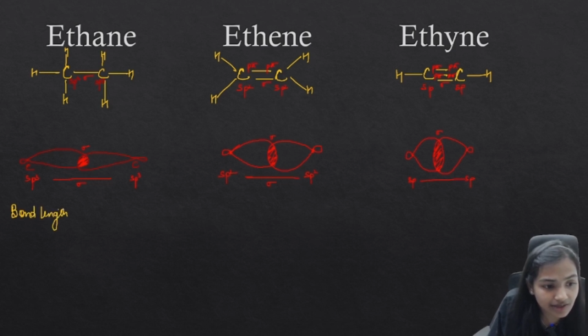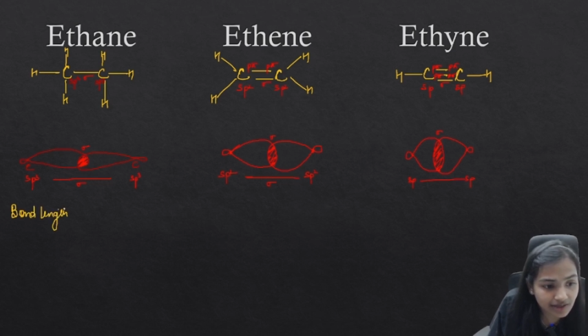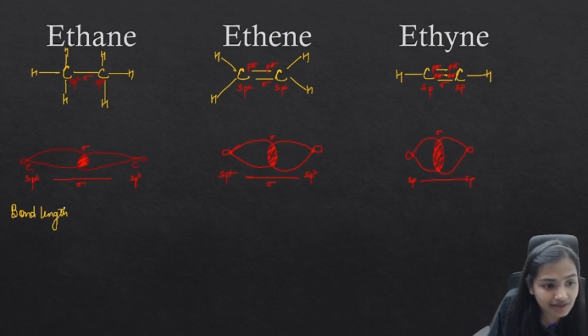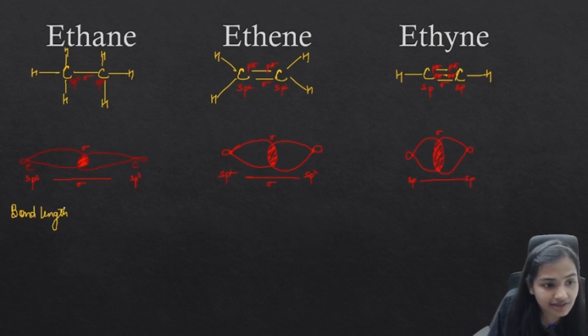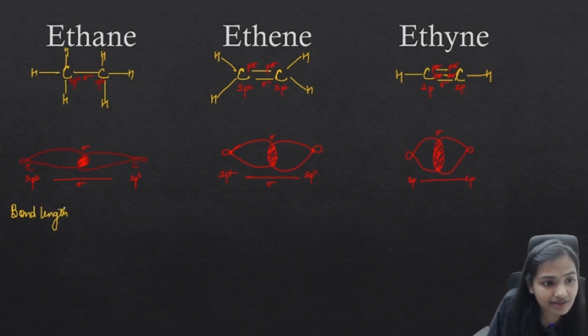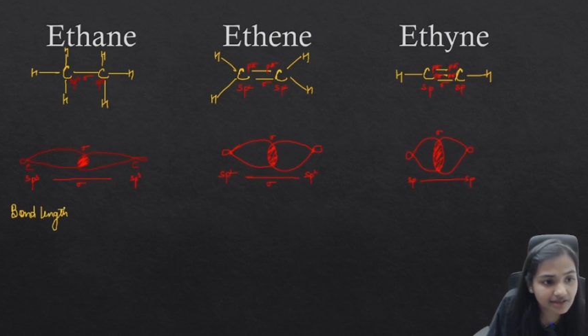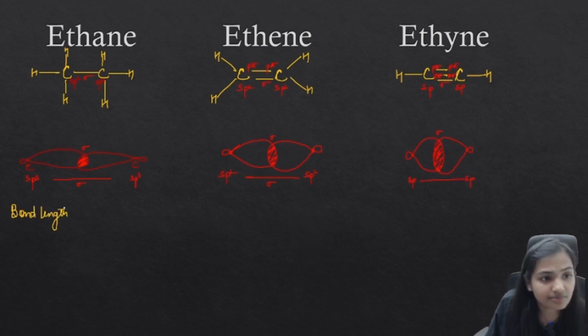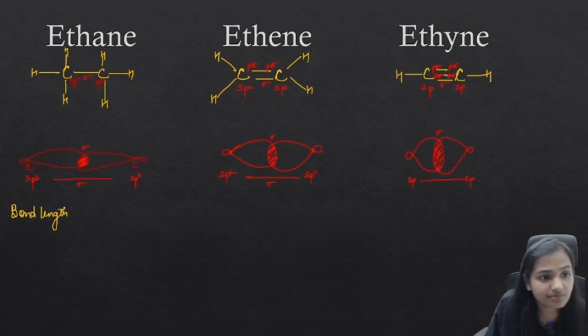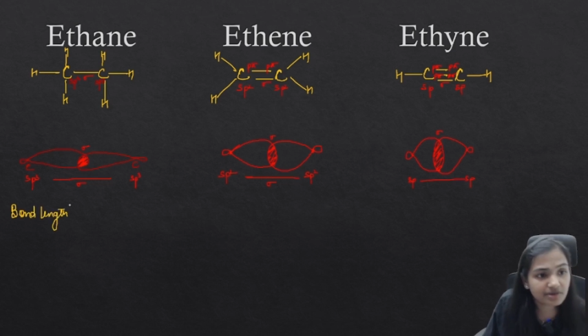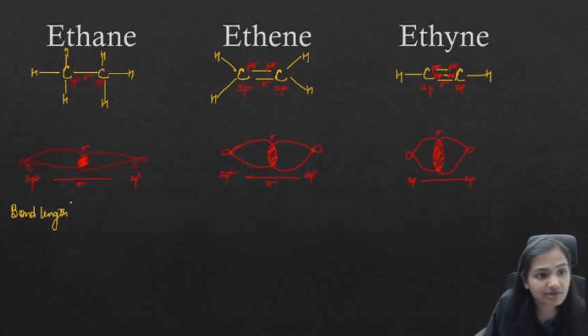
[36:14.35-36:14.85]

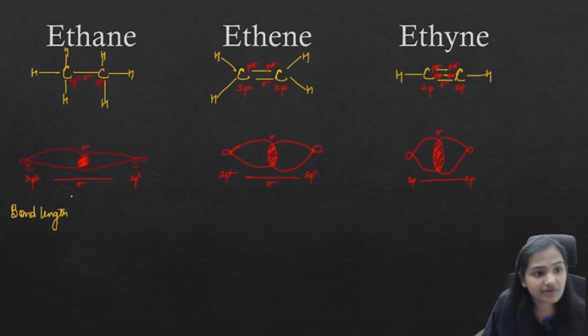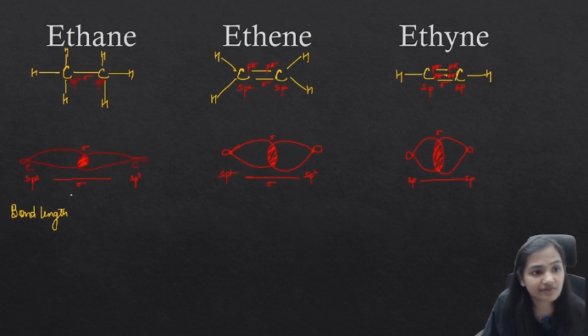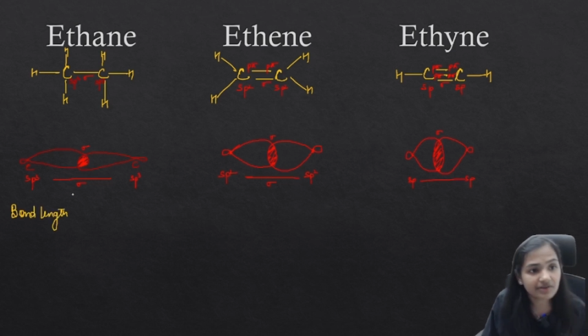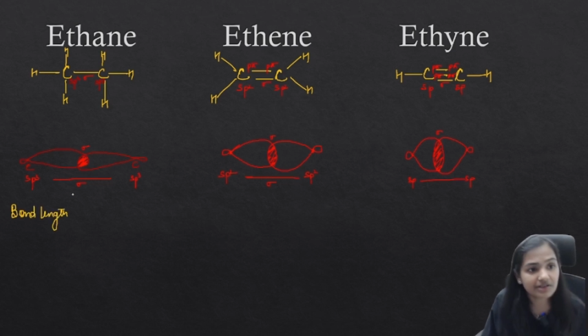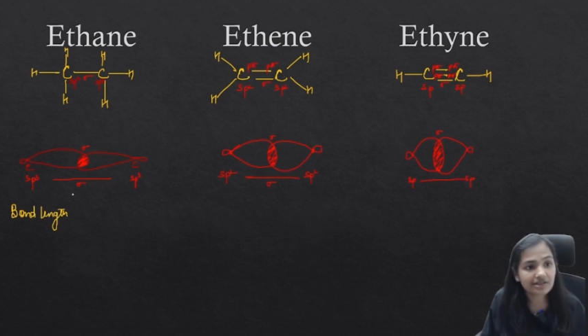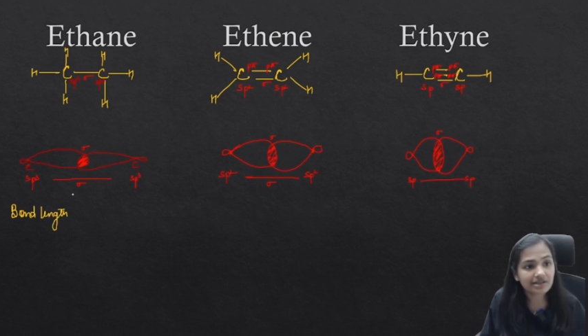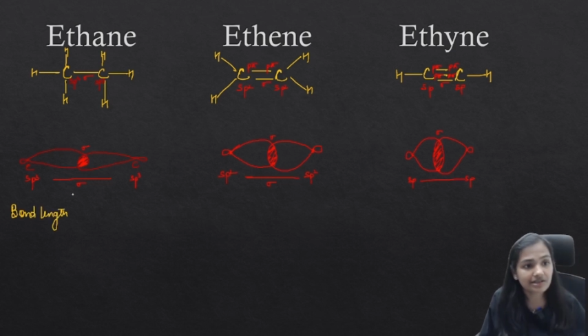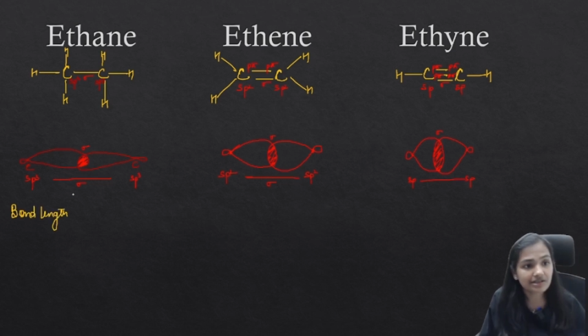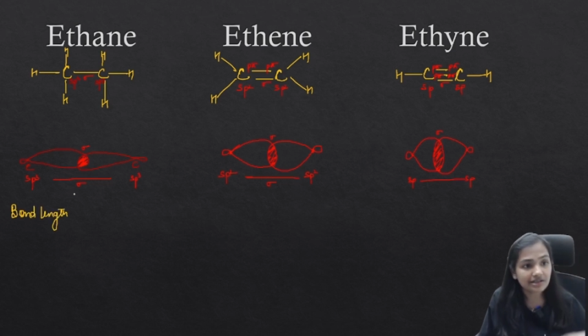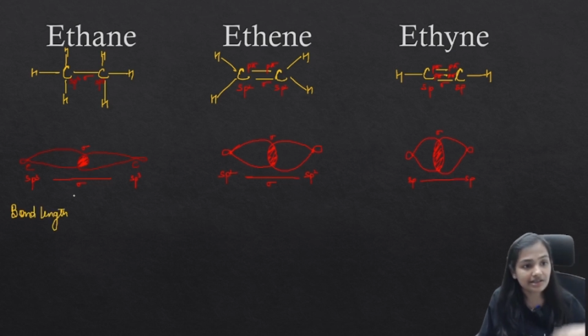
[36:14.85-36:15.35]
length in
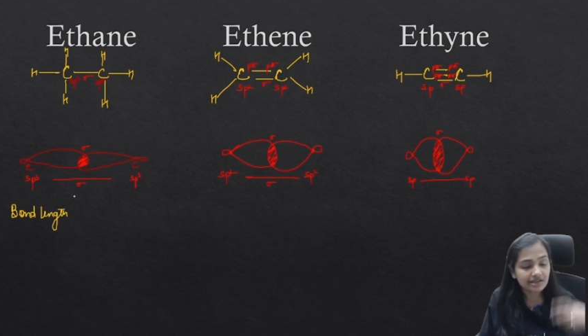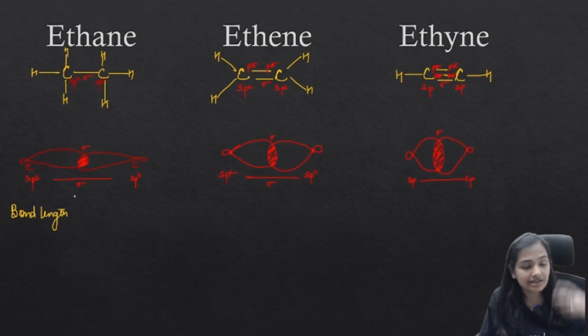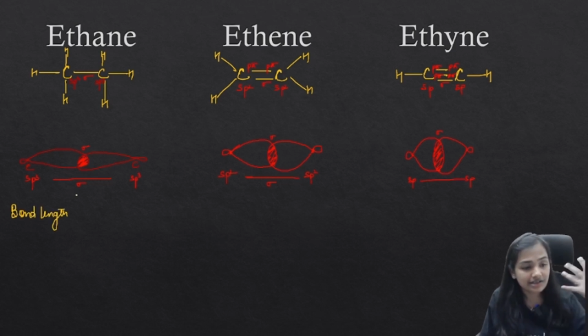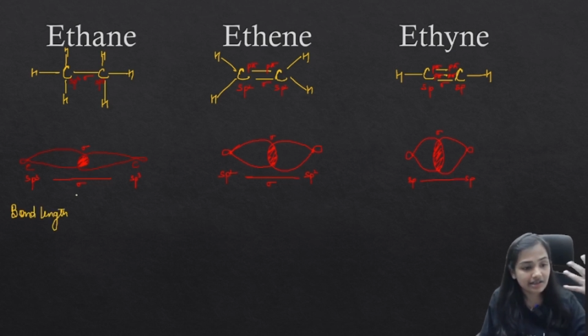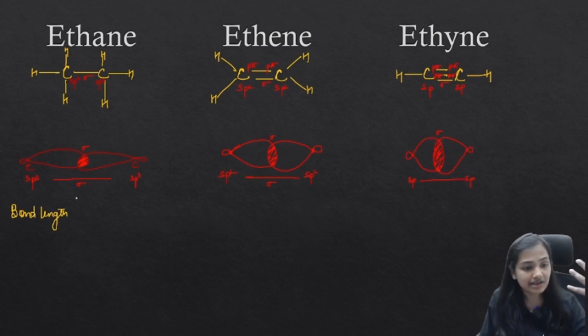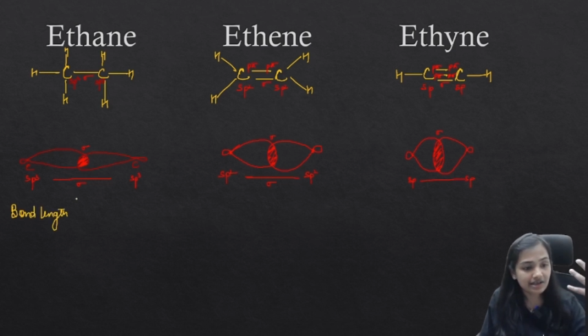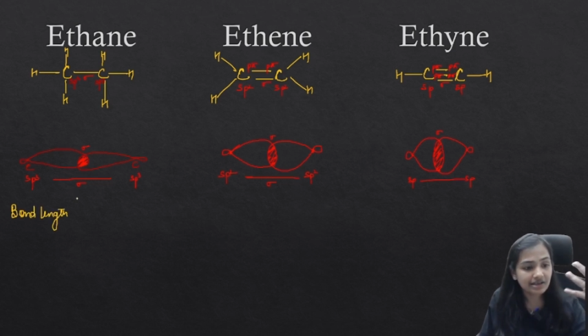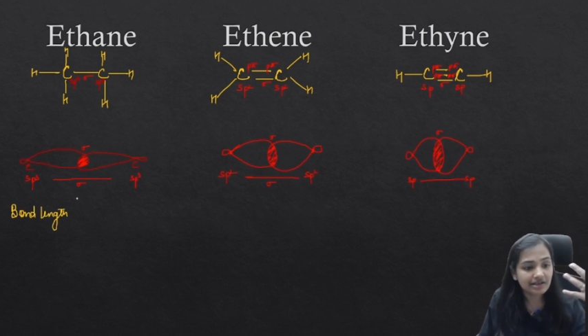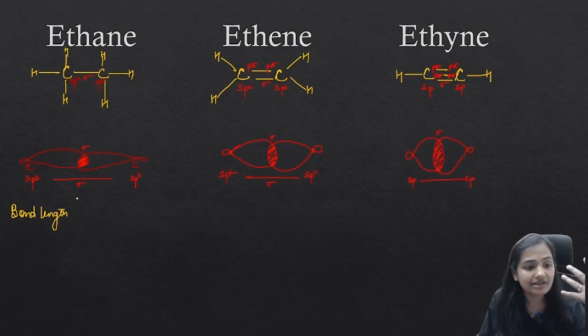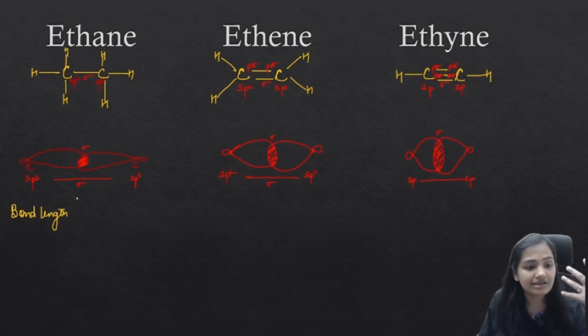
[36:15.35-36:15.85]
between the
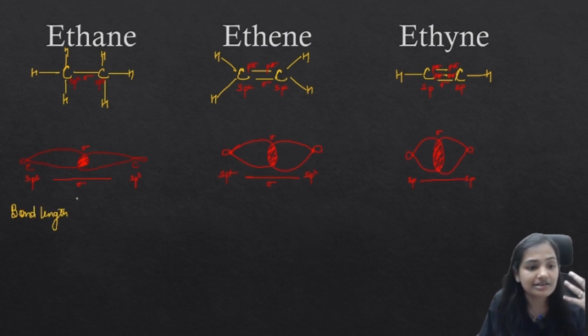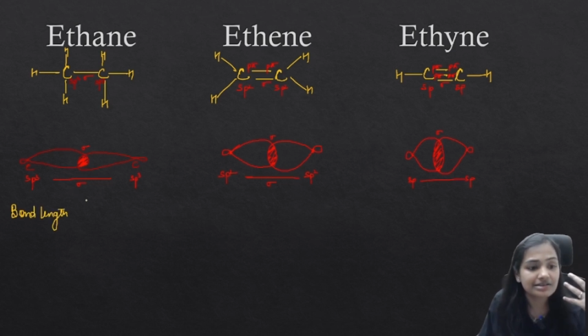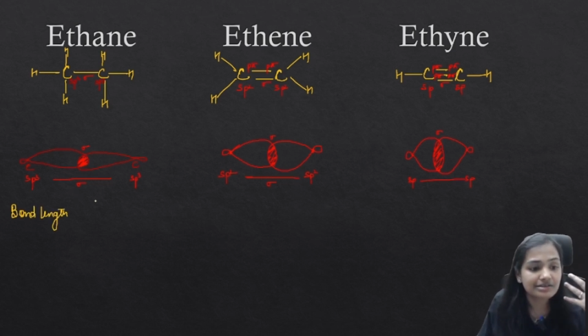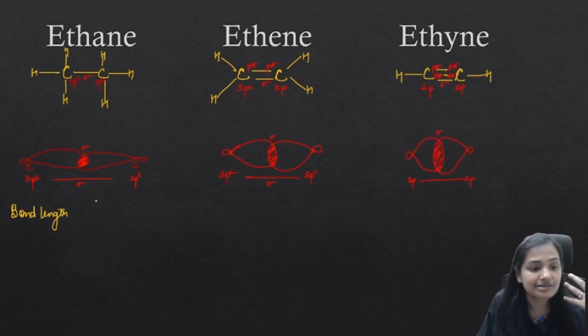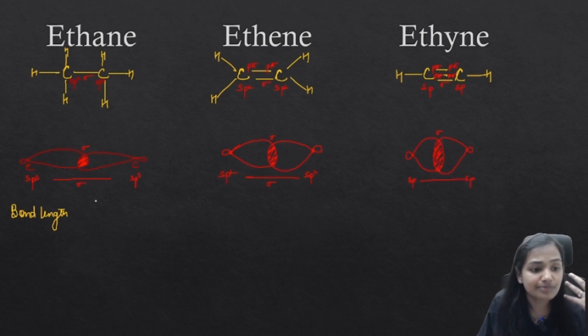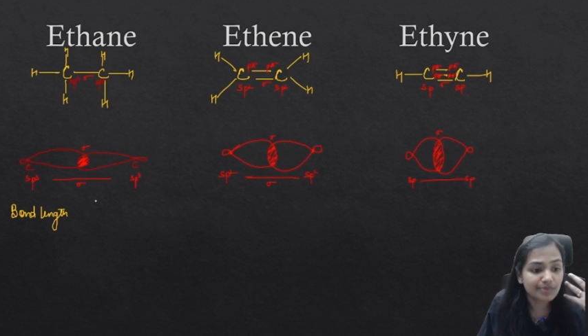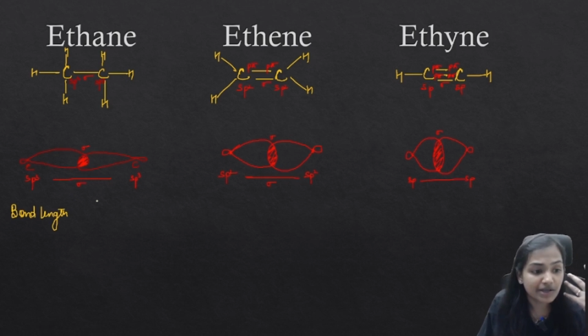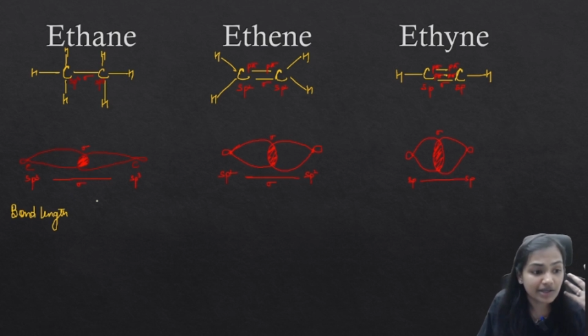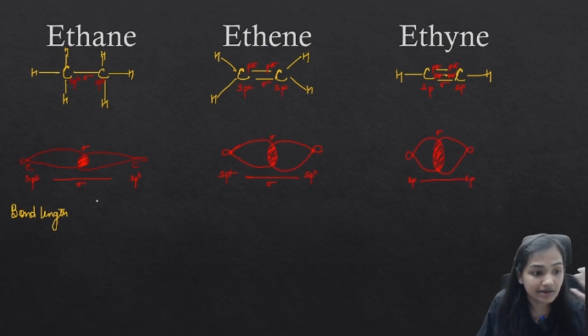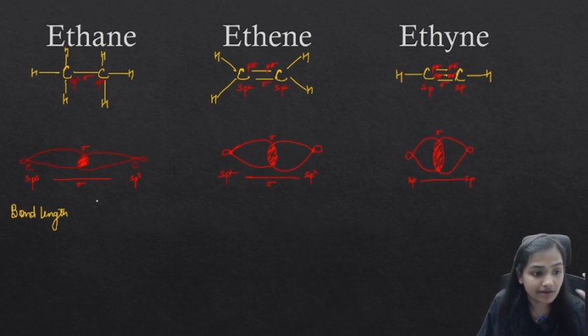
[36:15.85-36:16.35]
ethane is
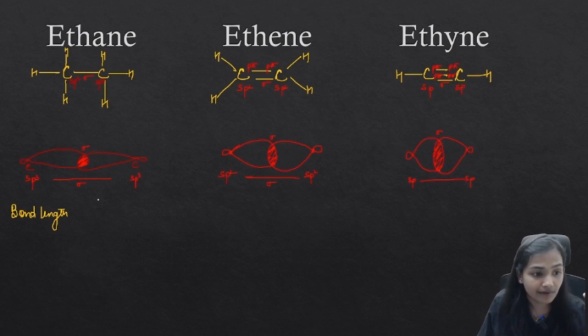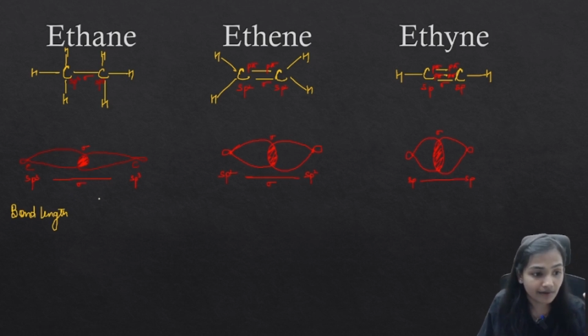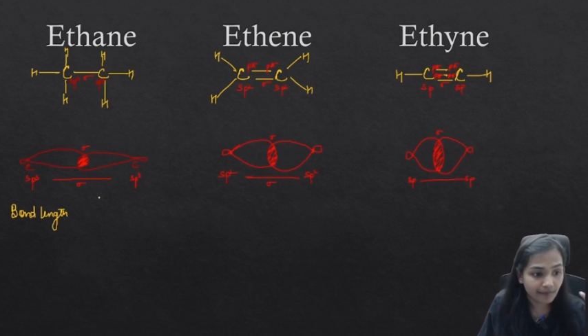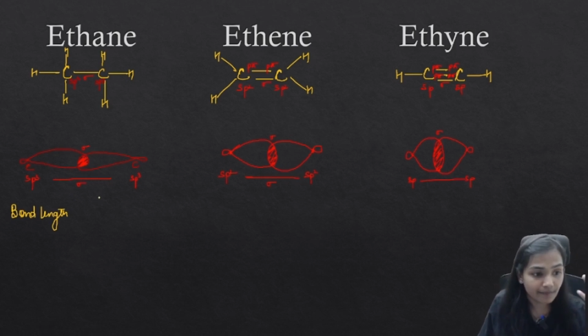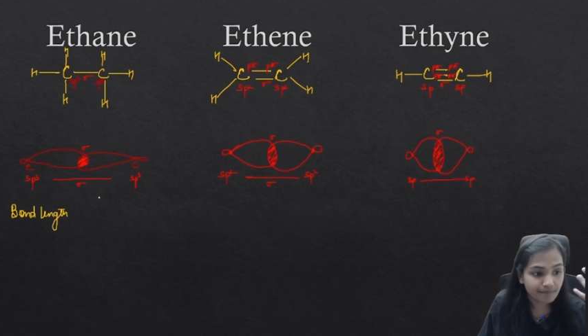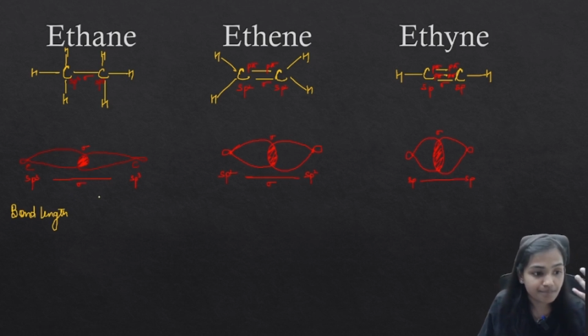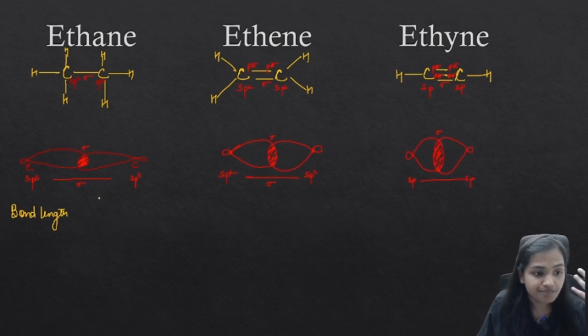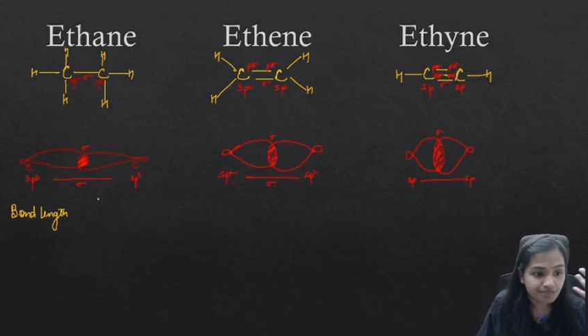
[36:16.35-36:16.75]
bigger.